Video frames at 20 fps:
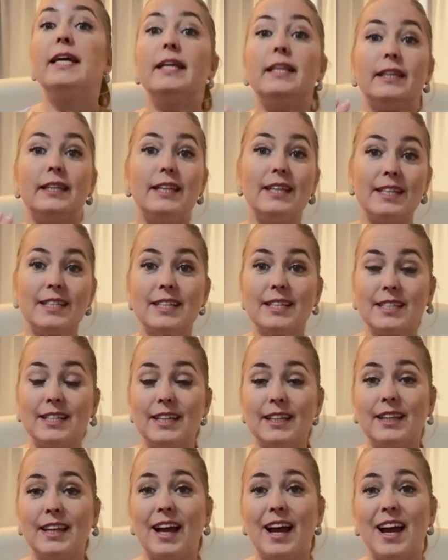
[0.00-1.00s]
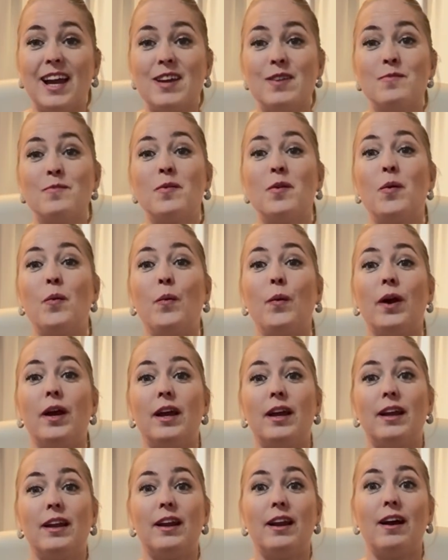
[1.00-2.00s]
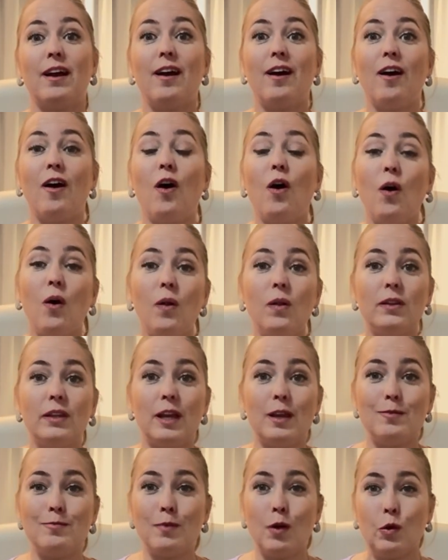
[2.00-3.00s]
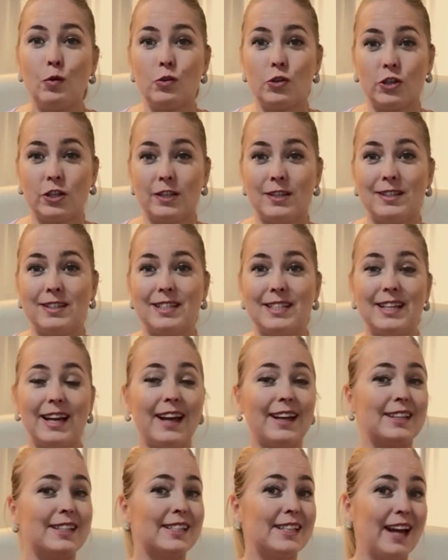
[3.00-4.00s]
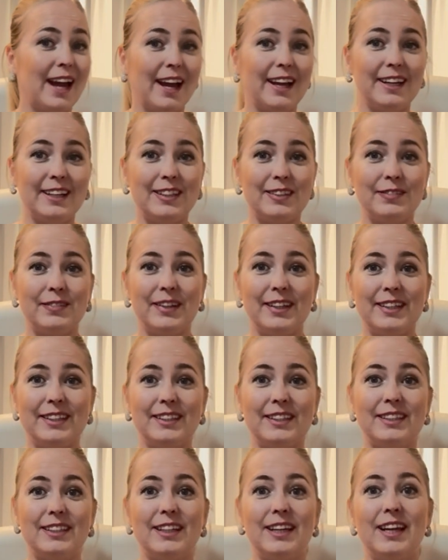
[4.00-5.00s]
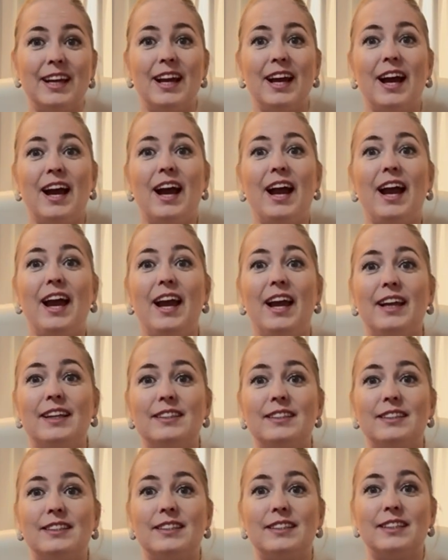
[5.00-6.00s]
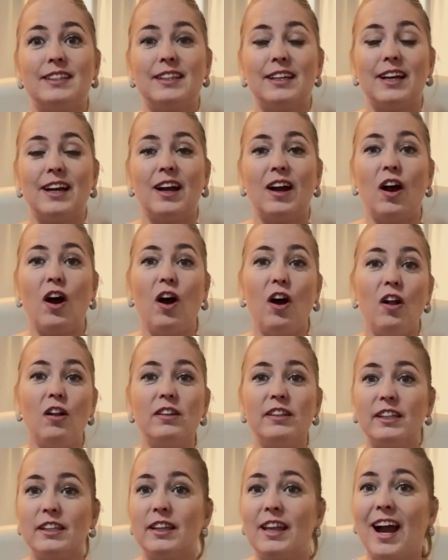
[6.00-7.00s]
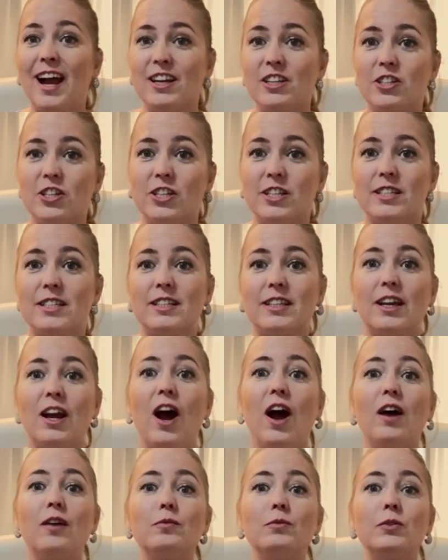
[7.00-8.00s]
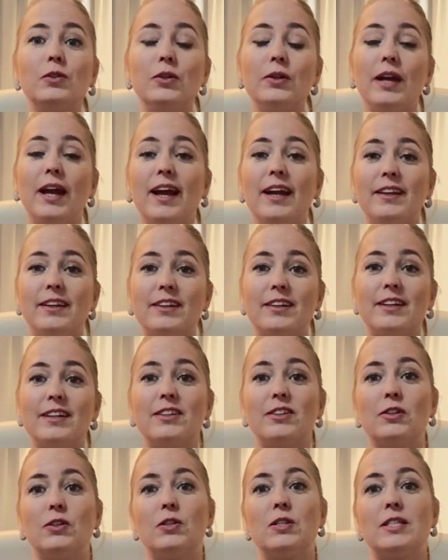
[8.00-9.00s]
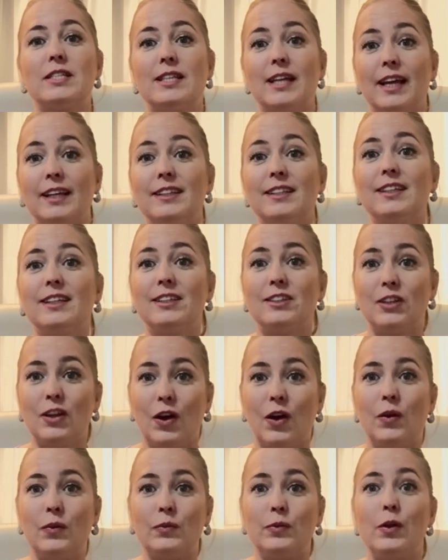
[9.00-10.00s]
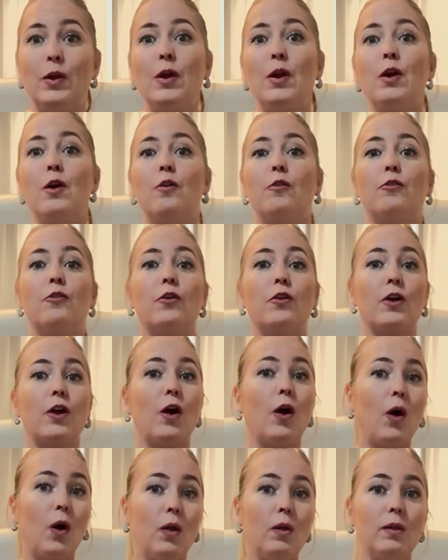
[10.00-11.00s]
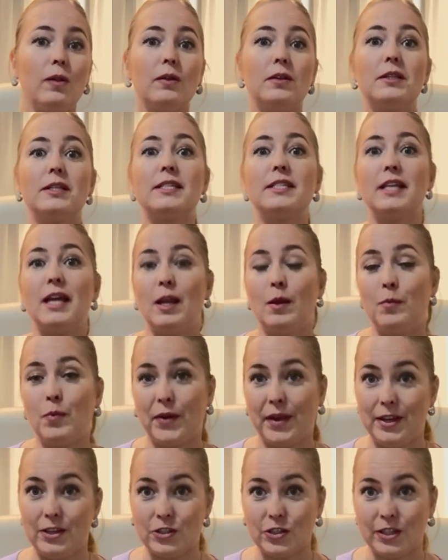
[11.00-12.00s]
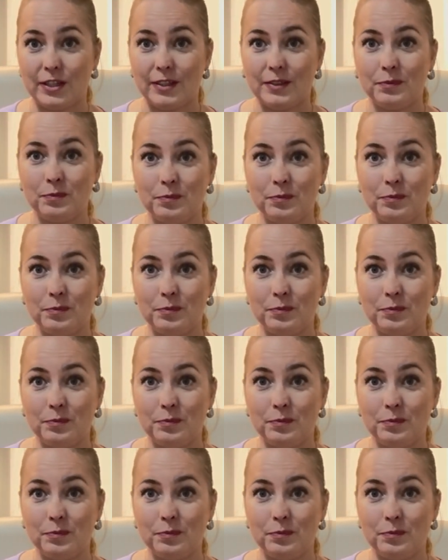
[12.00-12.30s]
This is the time when all the emotions, excitement, and all the touches come together to set the tone for a whole celebration.